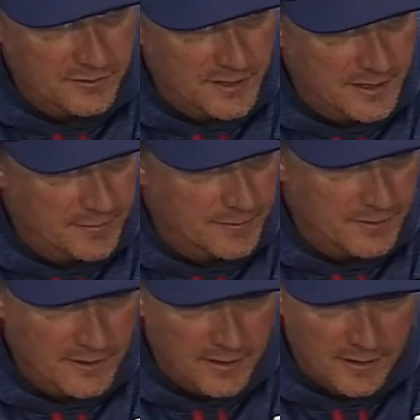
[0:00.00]
deep,
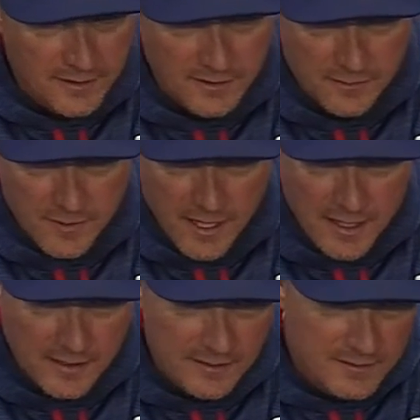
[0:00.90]
and in the
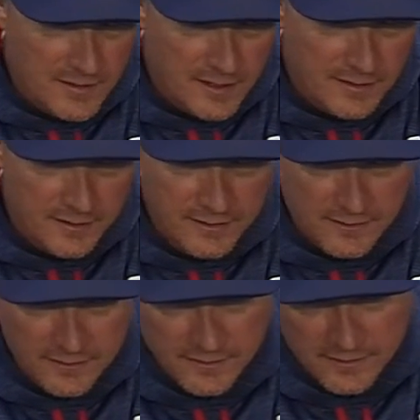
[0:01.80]
back and trying to
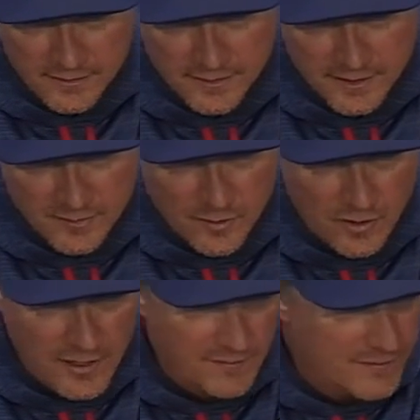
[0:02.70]
get the
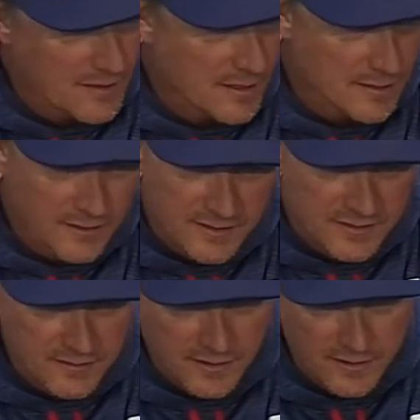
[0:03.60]
ball out front, and
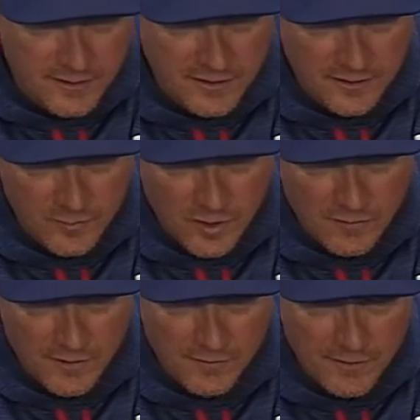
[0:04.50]
just couldn't get the
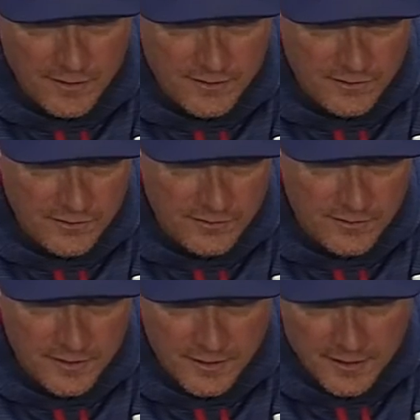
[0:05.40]
ball where he wanted to,
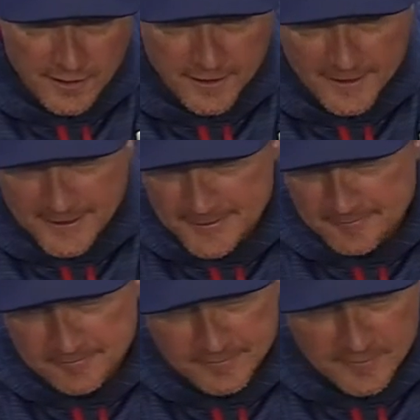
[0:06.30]
and
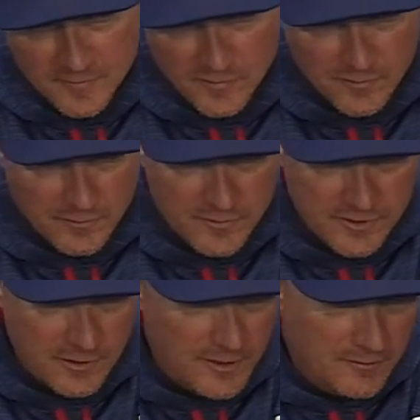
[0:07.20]
um,
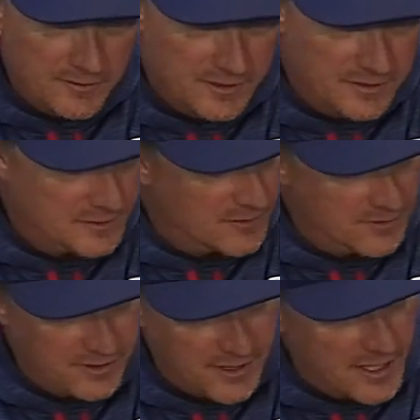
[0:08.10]
so it was just it
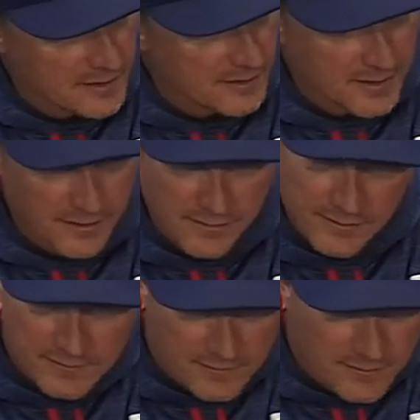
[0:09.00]
was a night that
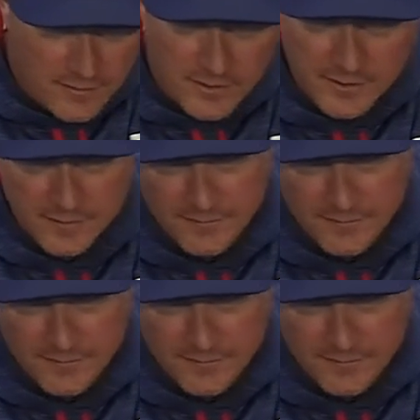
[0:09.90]
look